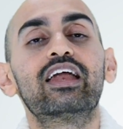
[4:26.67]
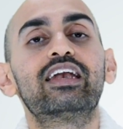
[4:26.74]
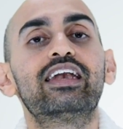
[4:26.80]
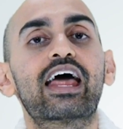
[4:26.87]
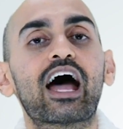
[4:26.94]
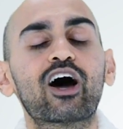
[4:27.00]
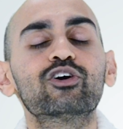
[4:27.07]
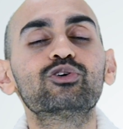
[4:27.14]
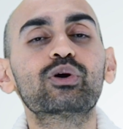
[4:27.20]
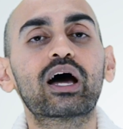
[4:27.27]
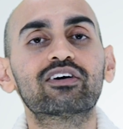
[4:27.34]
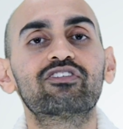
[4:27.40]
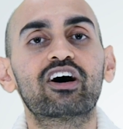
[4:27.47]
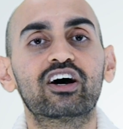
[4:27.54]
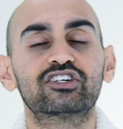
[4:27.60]
Now you
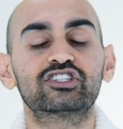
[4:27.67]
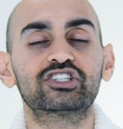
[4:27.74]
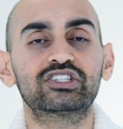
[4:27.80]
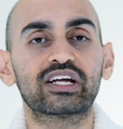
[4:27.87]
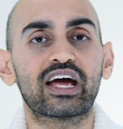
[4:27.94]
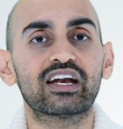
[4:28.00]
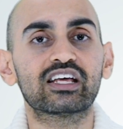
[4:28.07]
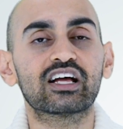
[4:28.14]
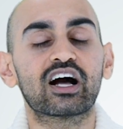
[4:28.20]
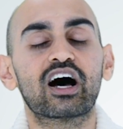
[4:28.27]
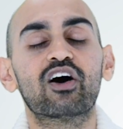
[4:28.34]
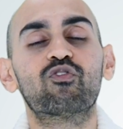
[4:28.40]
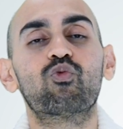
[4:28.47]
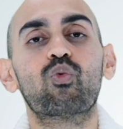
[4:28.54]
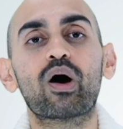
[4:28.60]
have an understanding
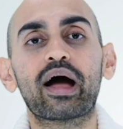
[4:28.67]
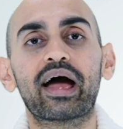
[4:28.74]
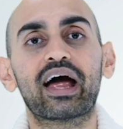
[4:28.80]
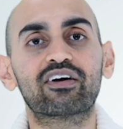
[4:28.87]
of what